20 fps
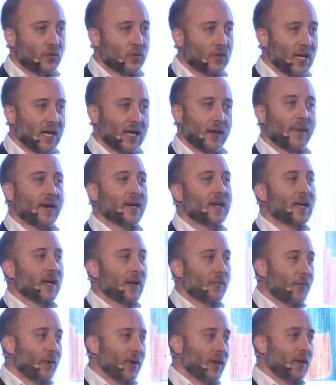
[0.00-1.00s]
anybody can
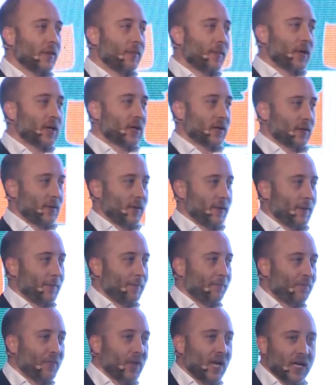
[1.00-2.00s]
print the part.
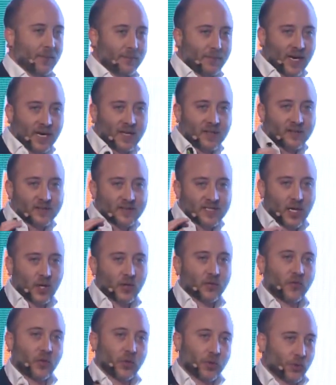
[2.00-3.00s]
It might
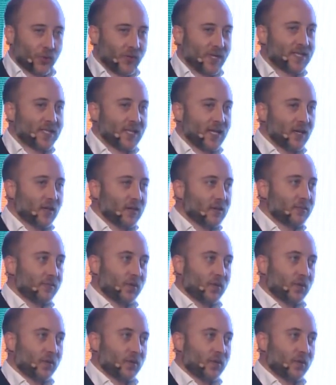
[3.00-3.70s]
sound futuristic